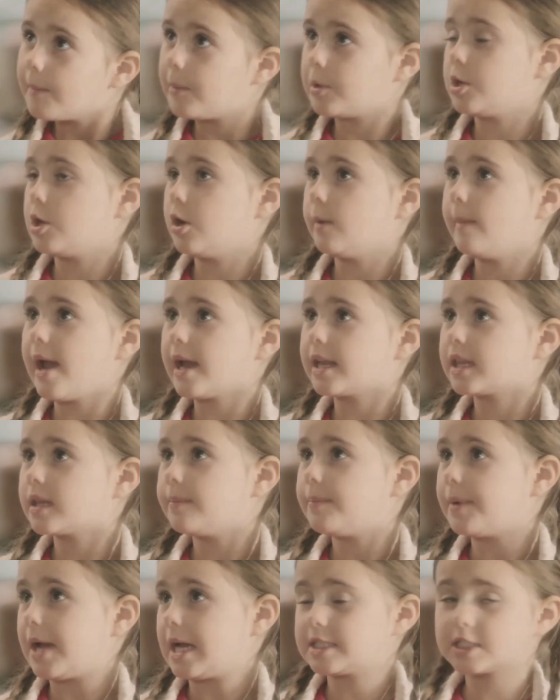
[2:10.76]
but you make
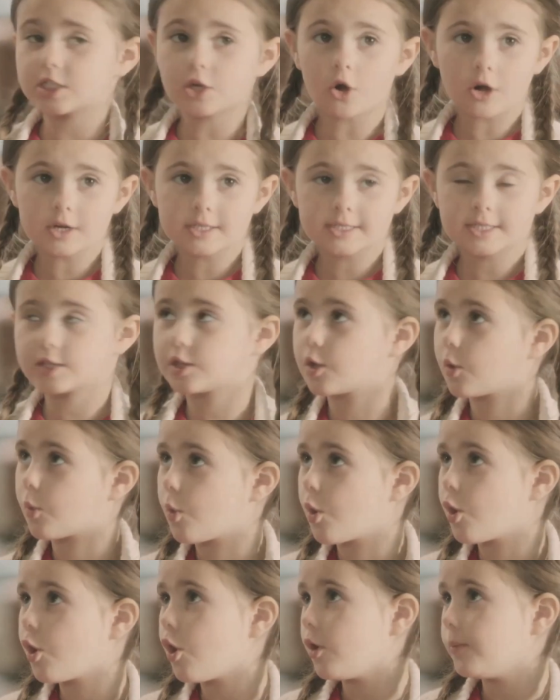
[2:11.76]
the best cards in the
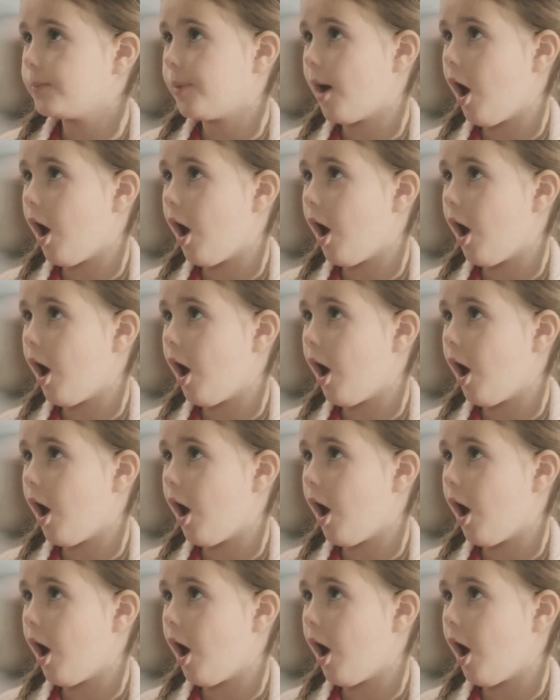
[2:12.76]
world,